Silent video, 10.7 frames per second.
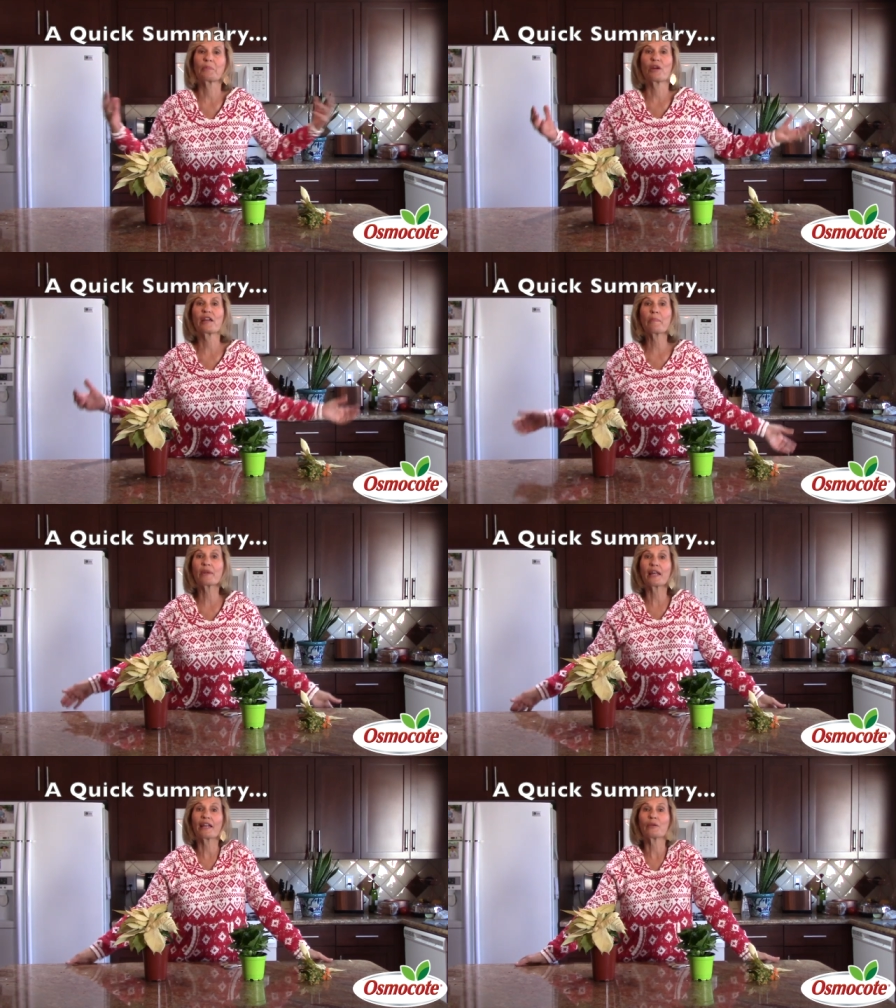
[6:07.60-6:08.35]
been Marianne
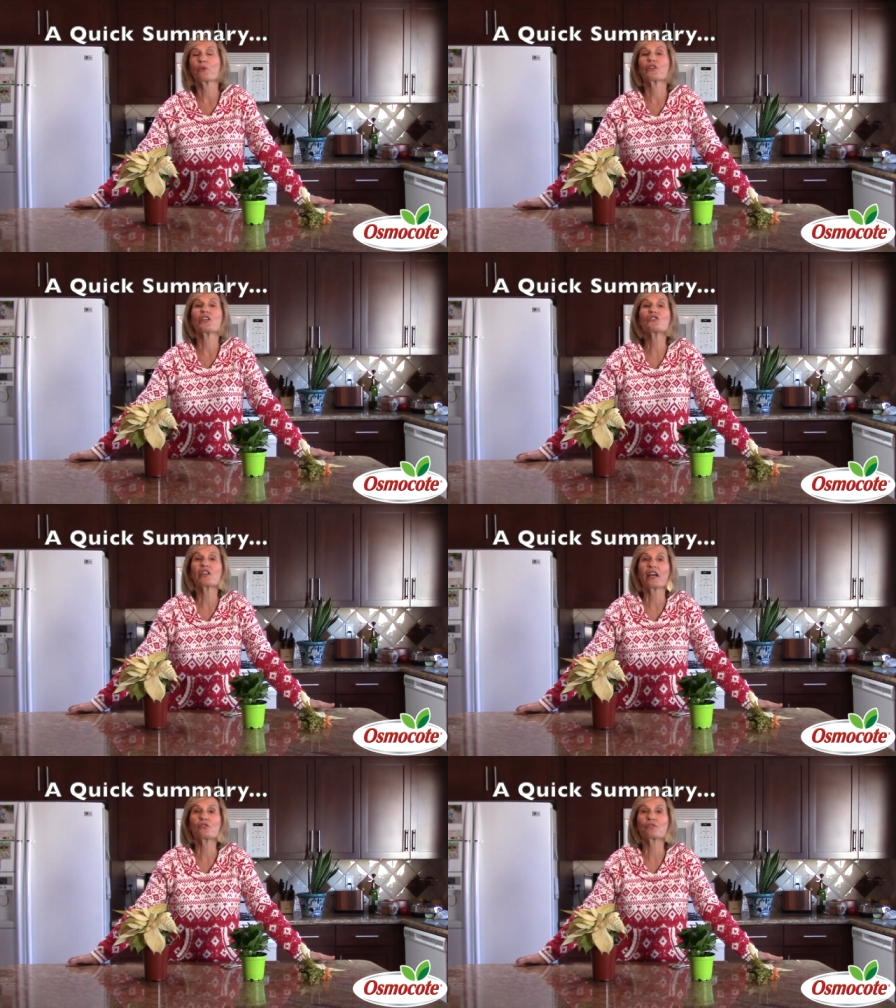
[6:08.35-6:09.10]
Binetti with Easy
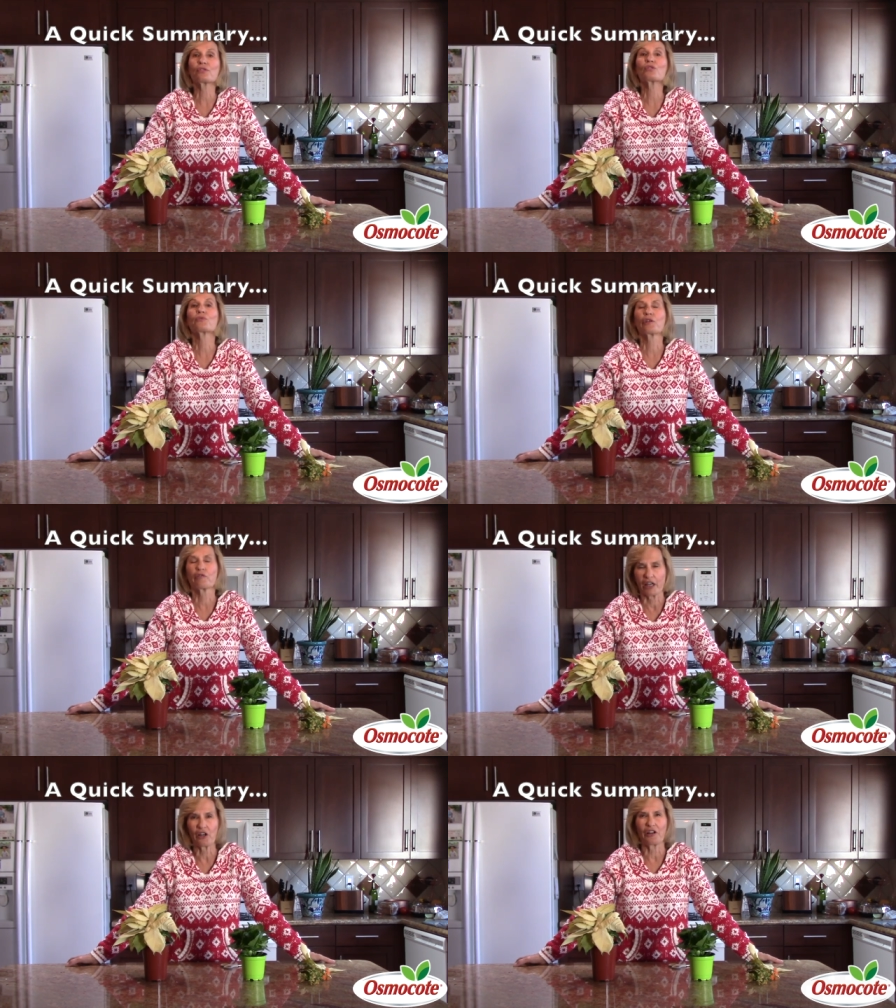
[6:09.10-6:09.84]
Answers for
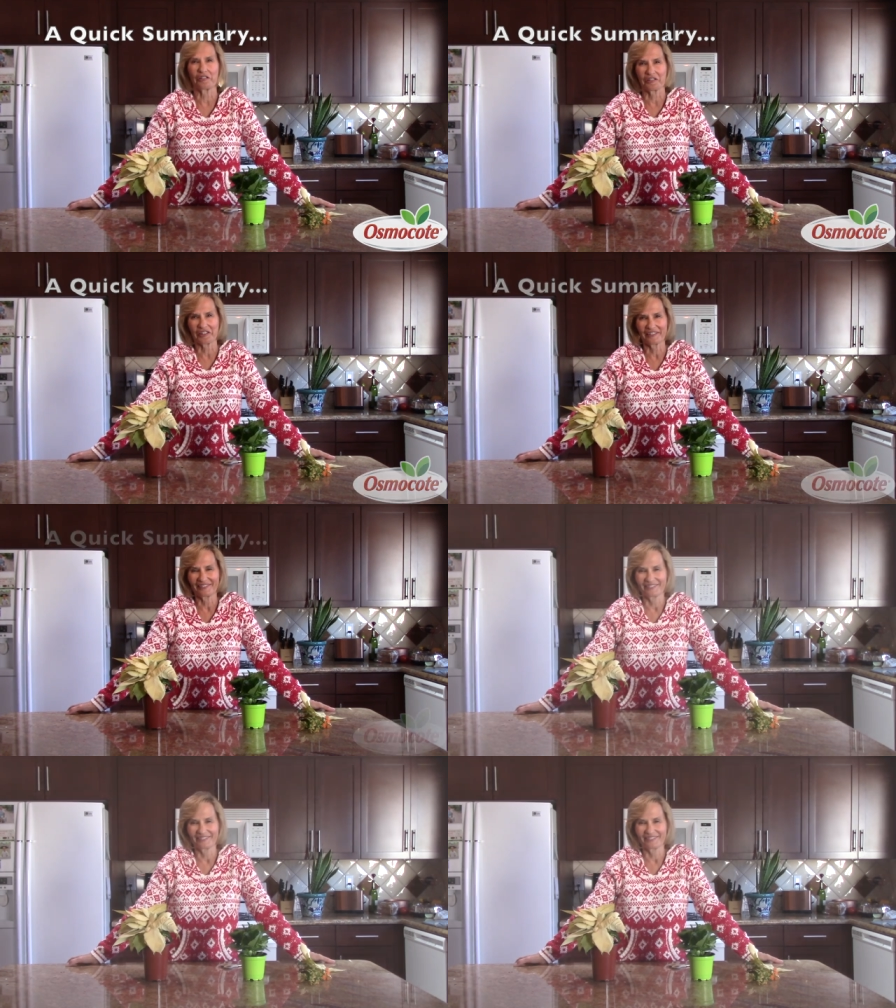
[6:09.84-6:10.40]
Great Gardens.